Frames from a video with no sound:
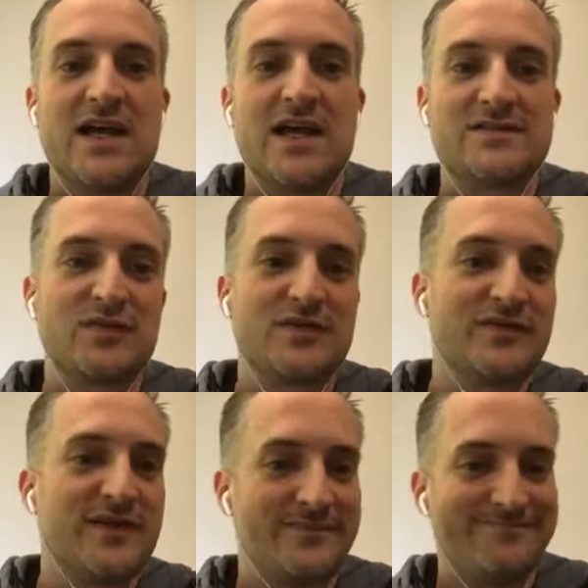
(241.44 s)
sort
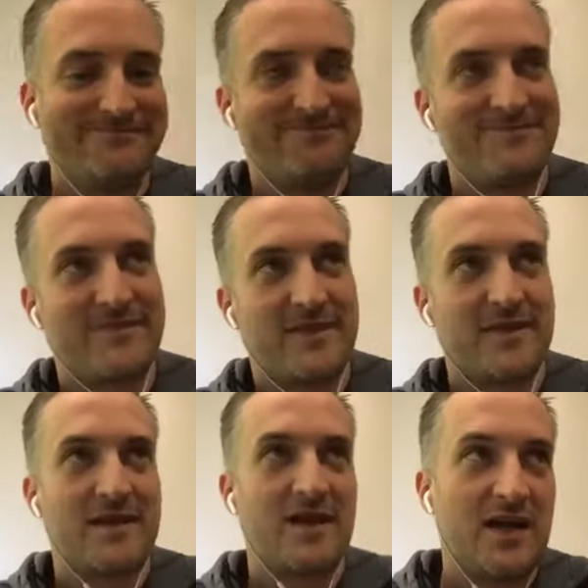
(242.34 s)
of a
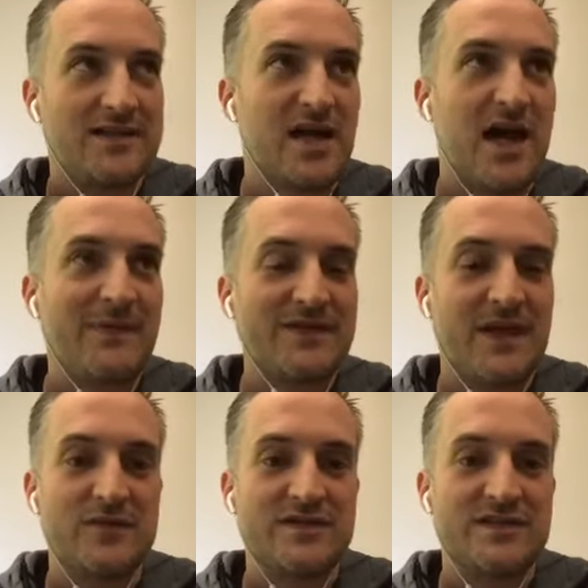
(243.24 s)
topic that
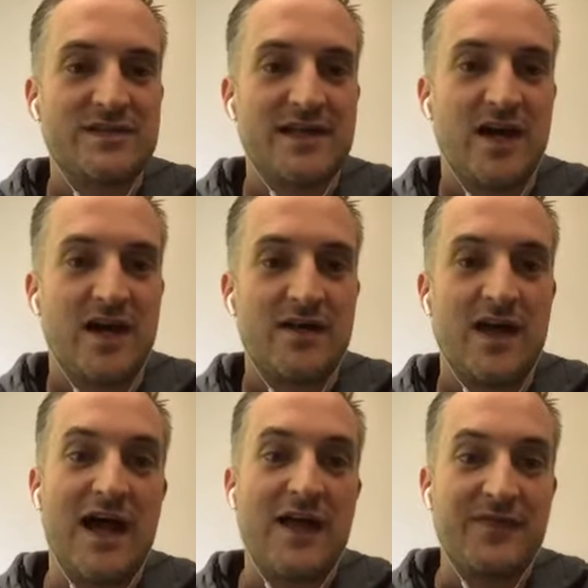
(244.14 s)
was
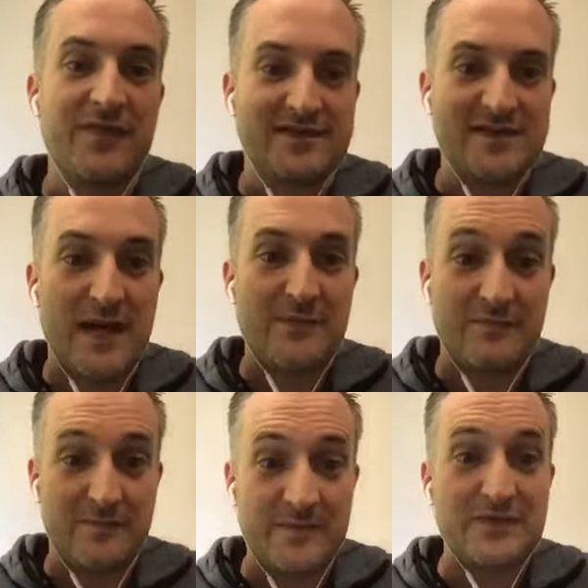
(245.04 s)
at the top
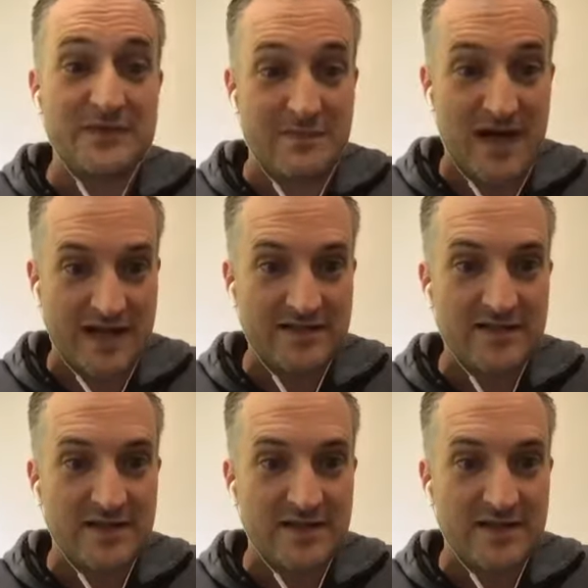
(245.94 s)
of people's mind